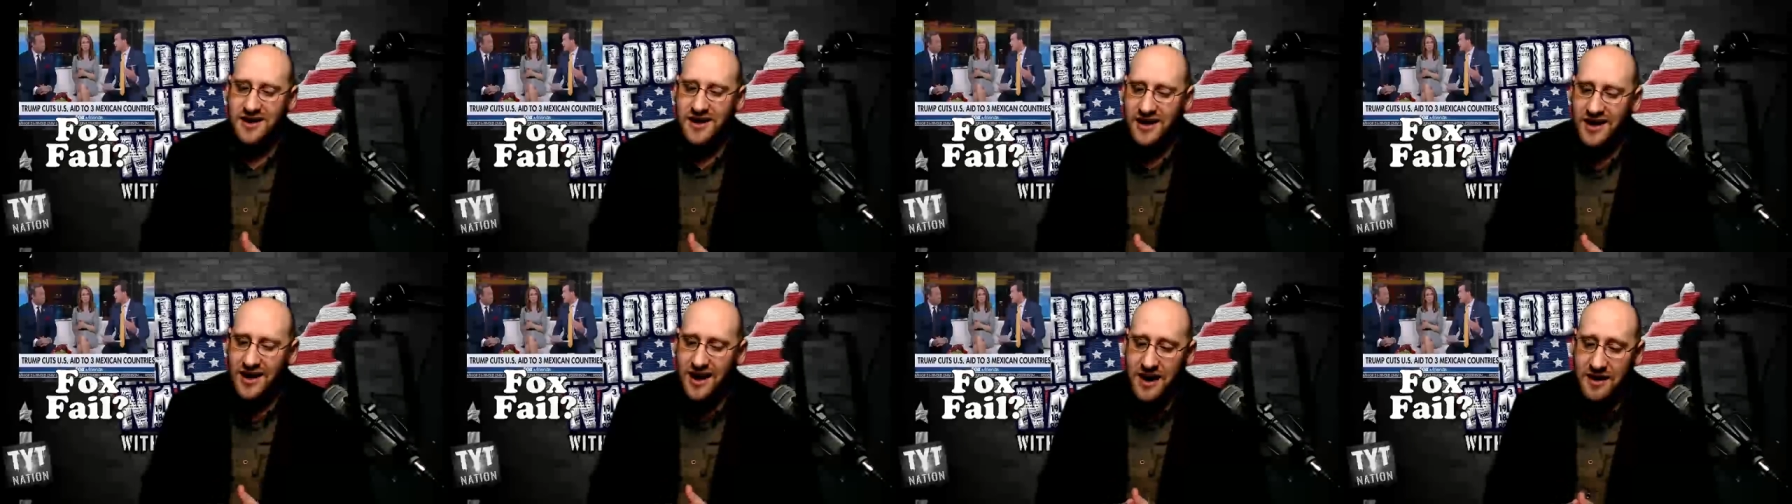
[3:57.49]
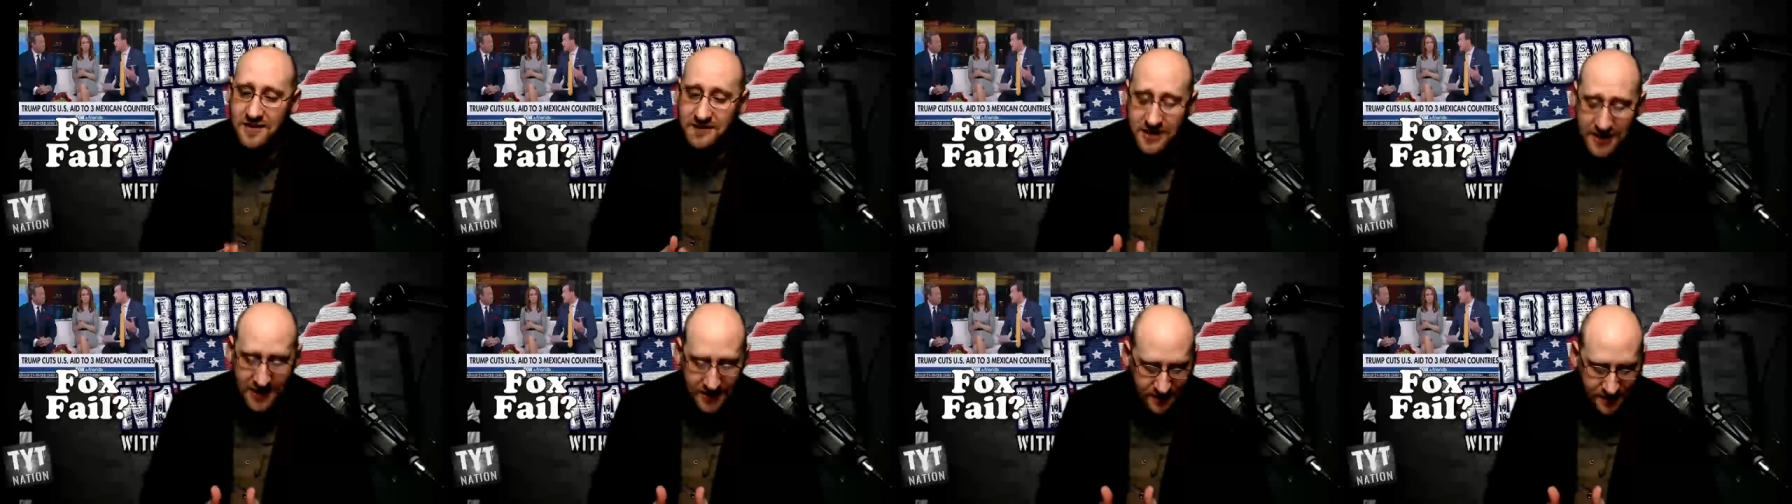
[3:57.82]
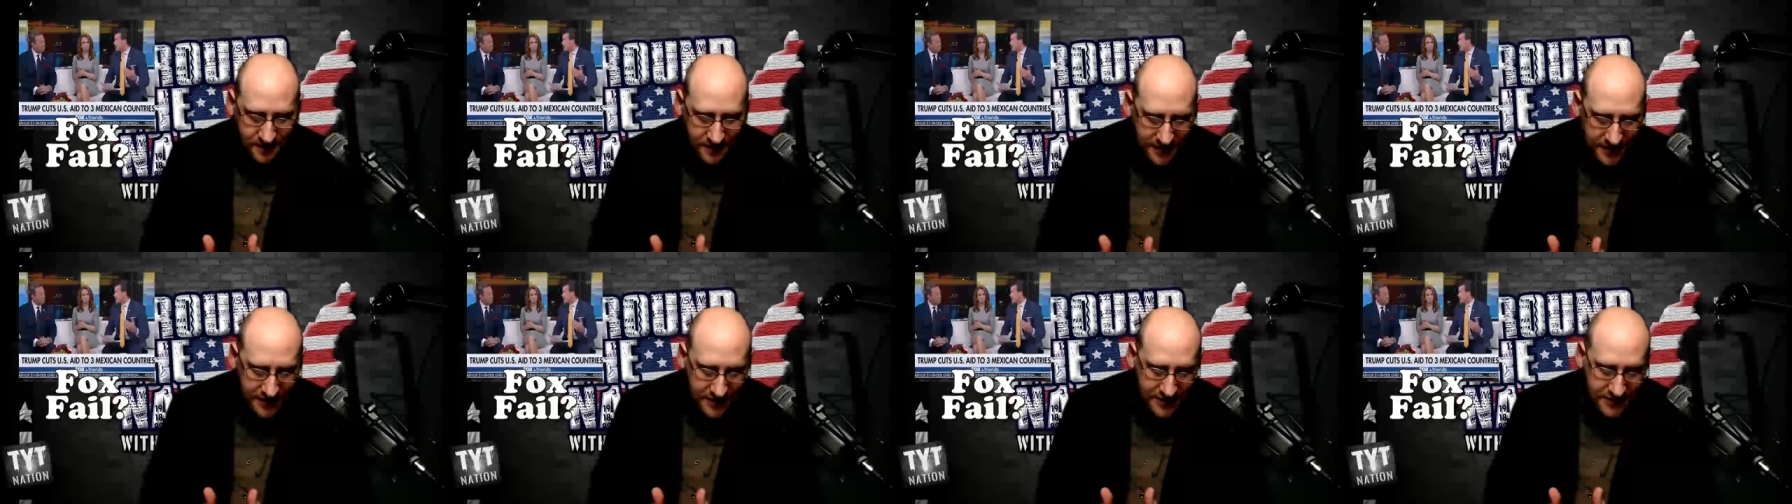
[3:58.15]
I mean,
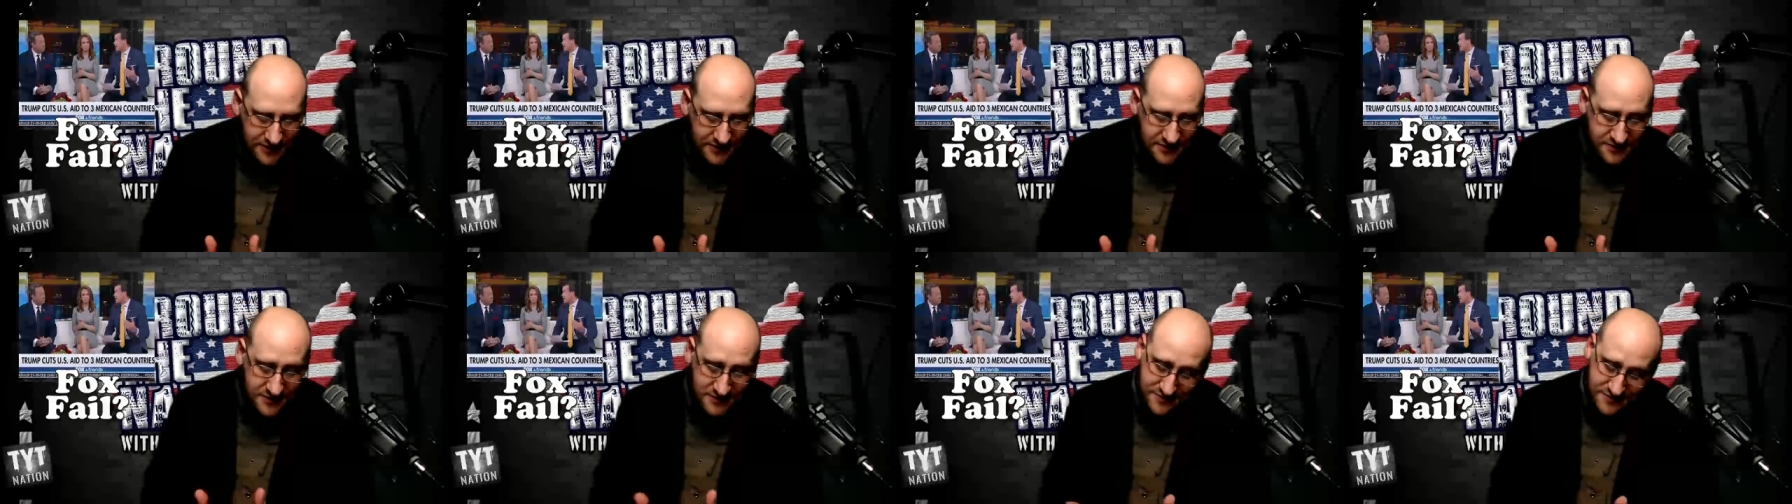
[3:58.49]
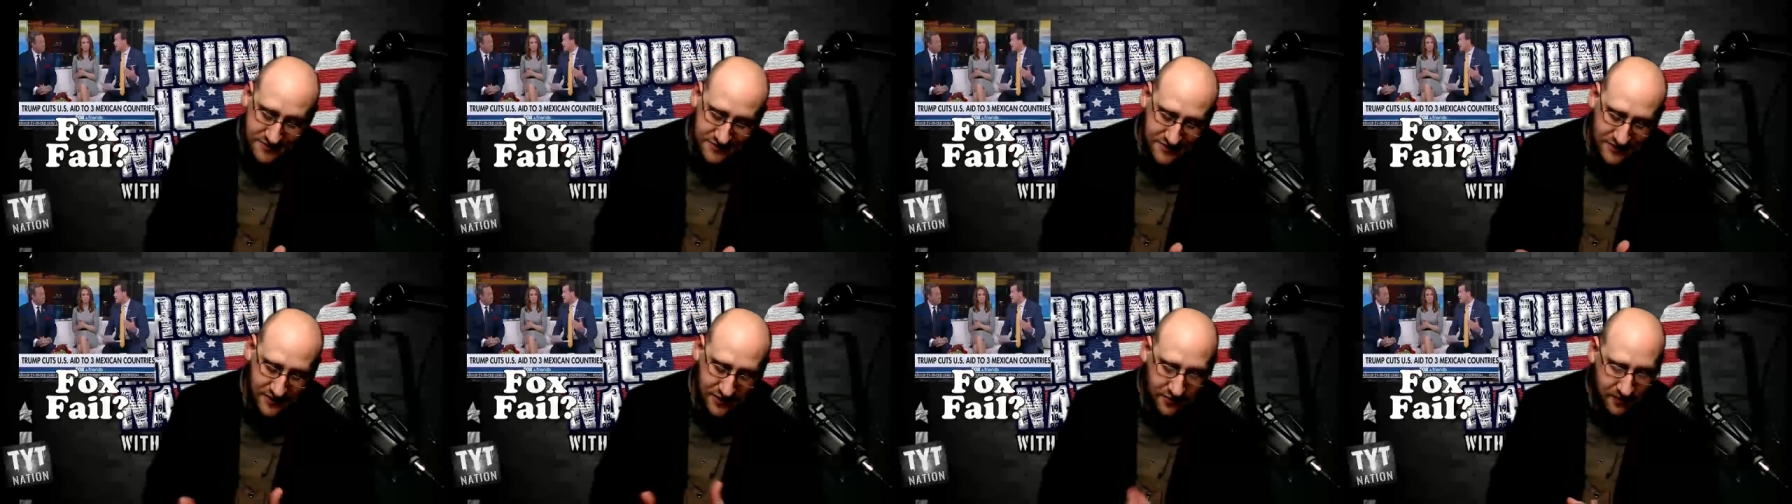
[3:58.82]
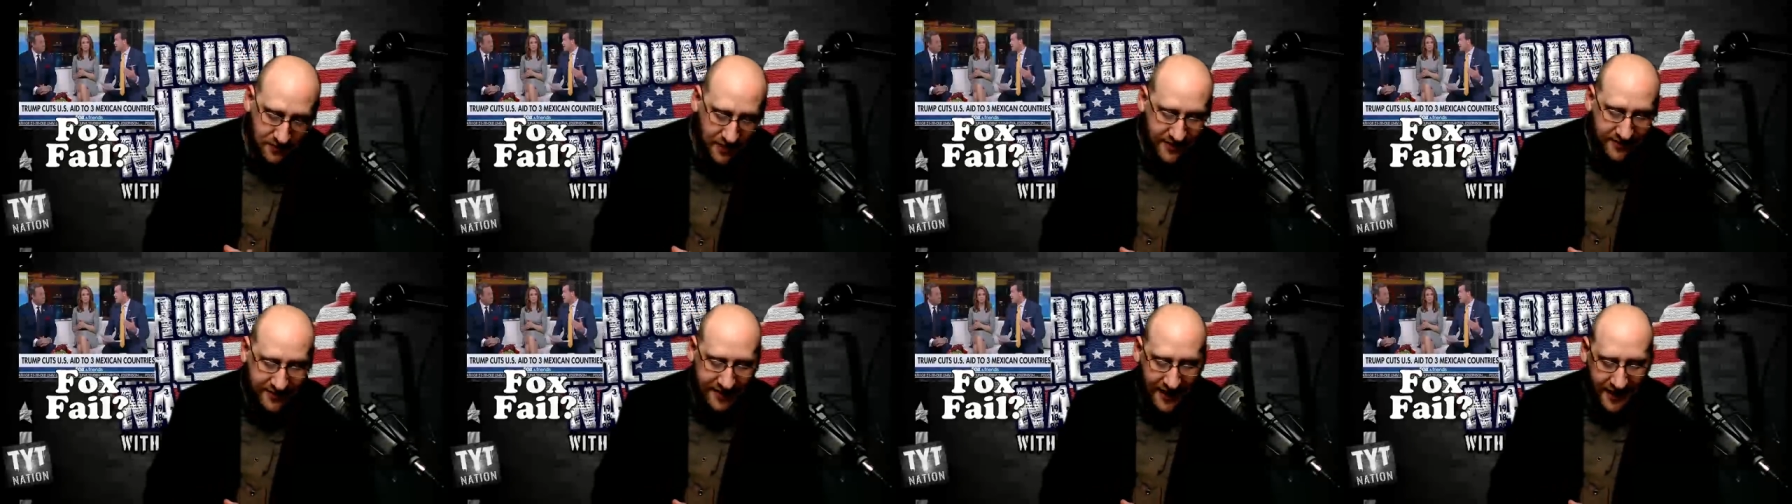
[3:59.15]
it would
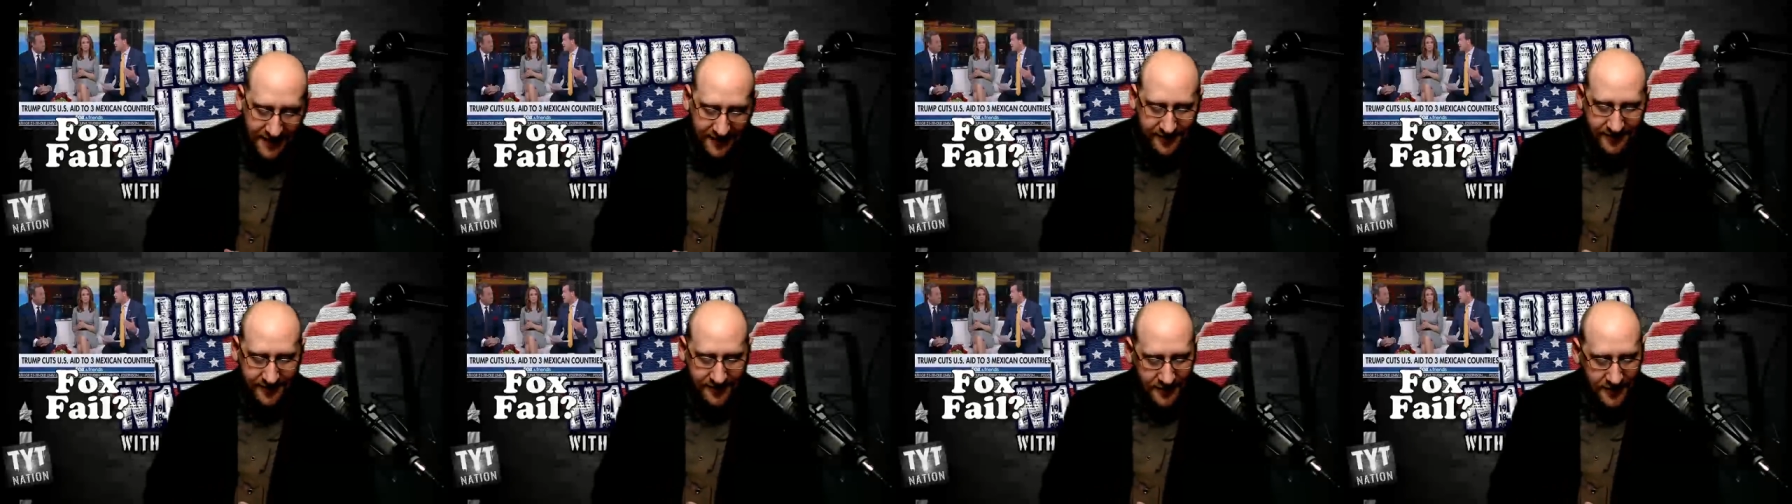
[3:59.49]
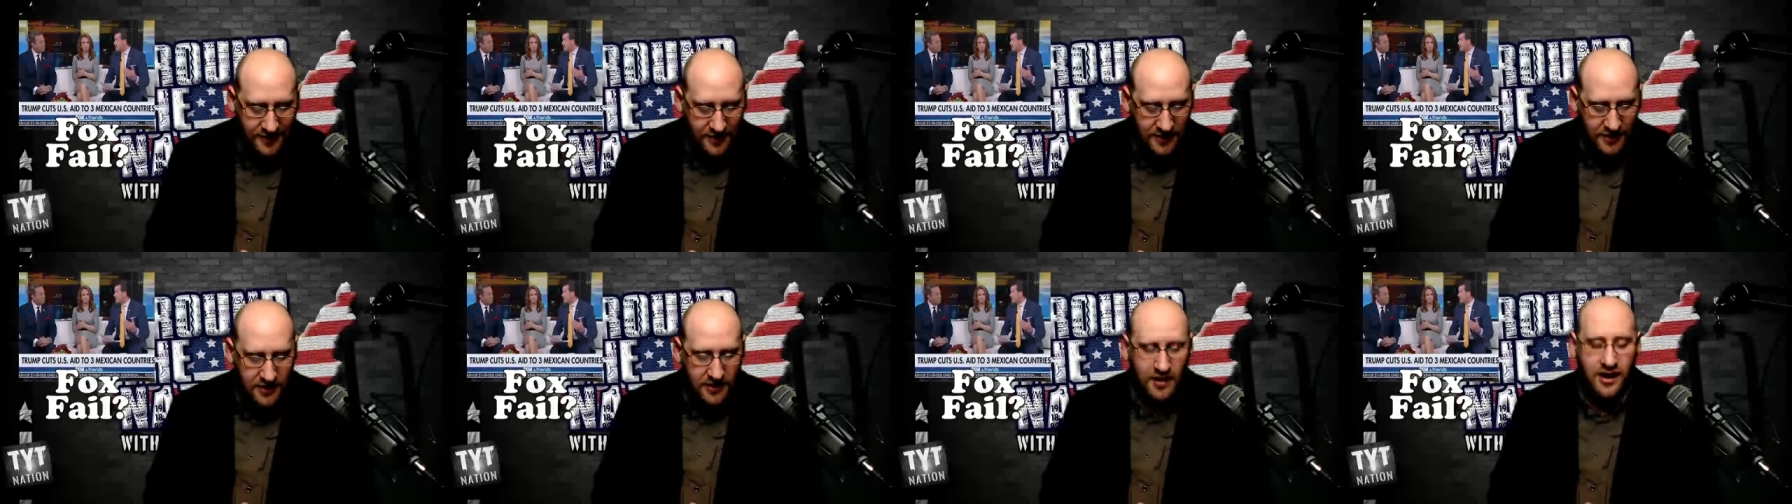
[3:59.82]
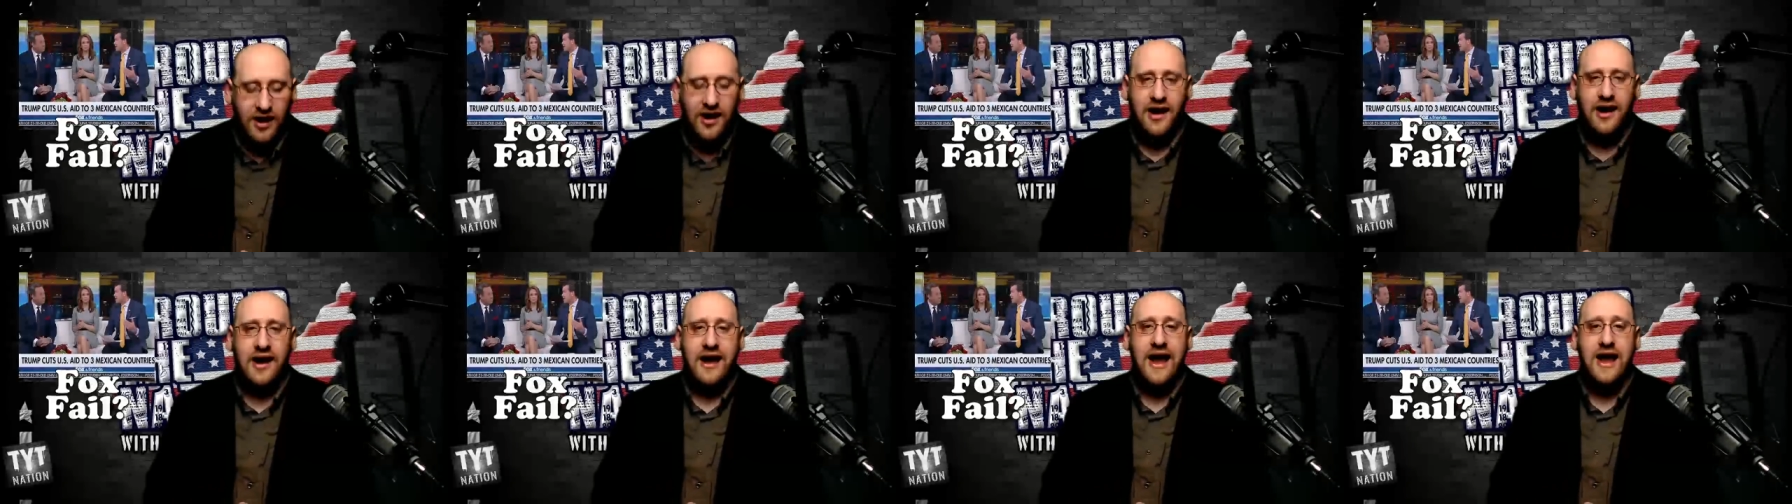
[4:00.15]
make sense.
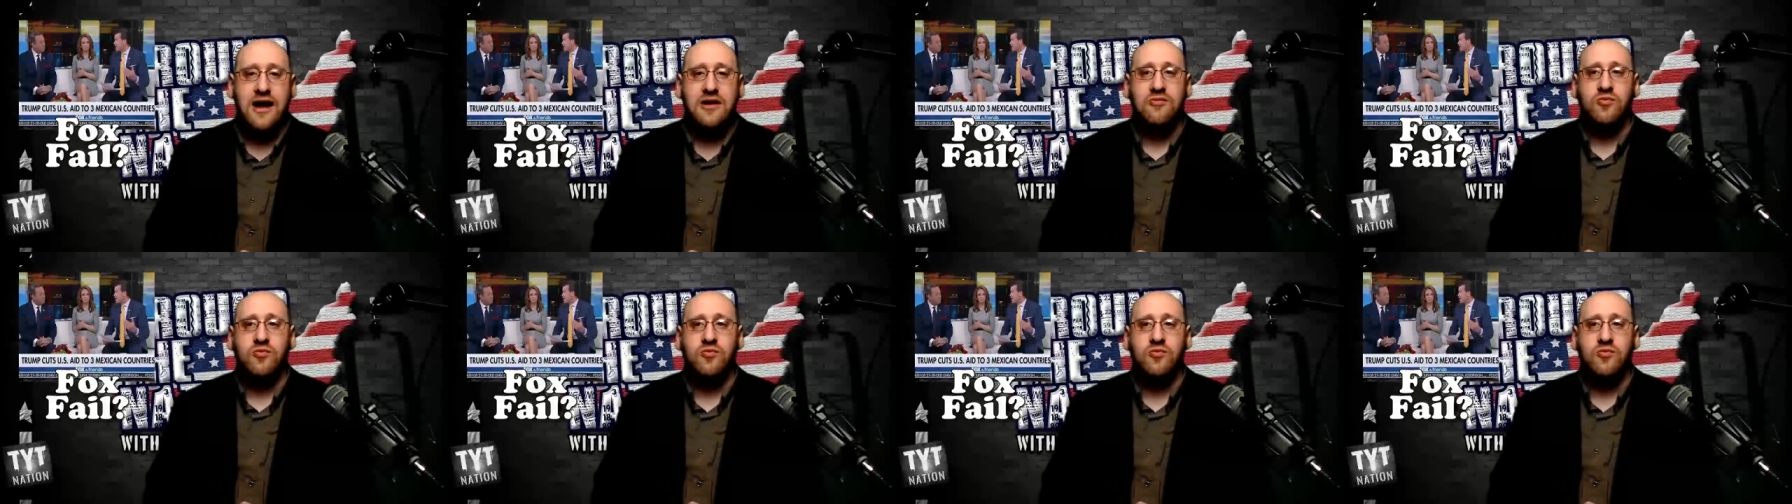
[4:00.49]
Uh, and